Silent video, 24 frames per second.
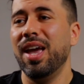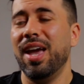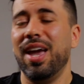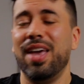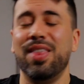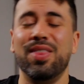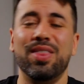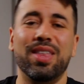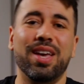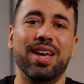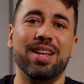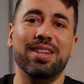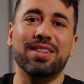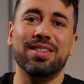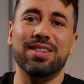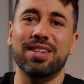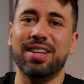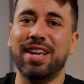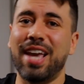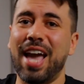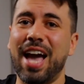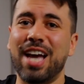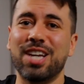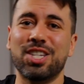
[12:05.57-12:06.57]
and
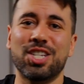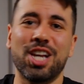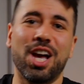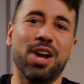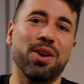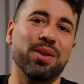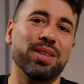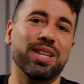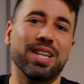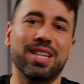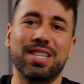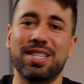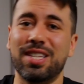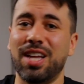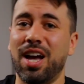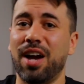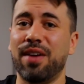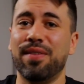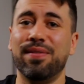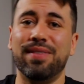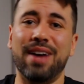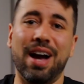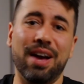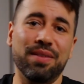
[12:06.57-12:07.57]
then cash out on that
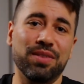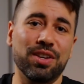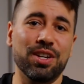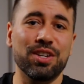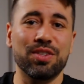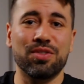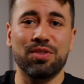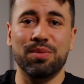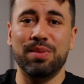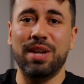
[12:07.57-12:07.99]
stock 5 years